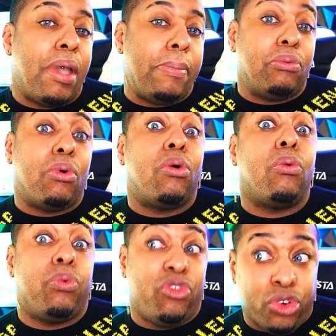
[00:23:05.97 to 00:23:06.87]
Maybe we'll
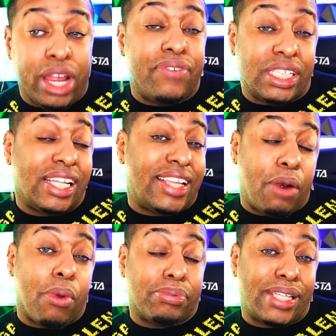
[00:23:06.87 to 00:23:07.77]
revisit
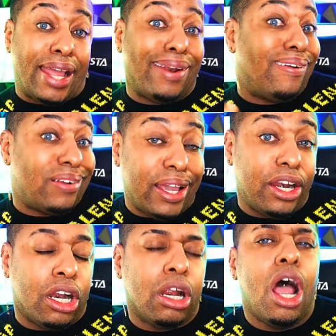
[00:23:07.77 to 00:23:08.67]
that website
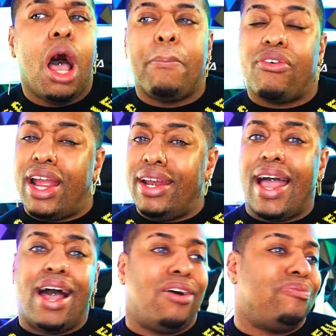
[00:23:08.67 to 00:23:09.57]
later. But right
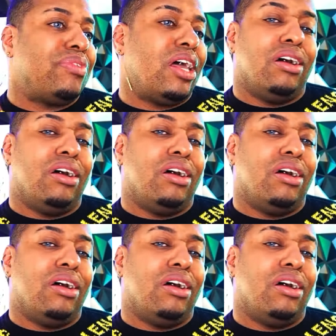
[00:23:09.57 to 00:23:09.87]
now,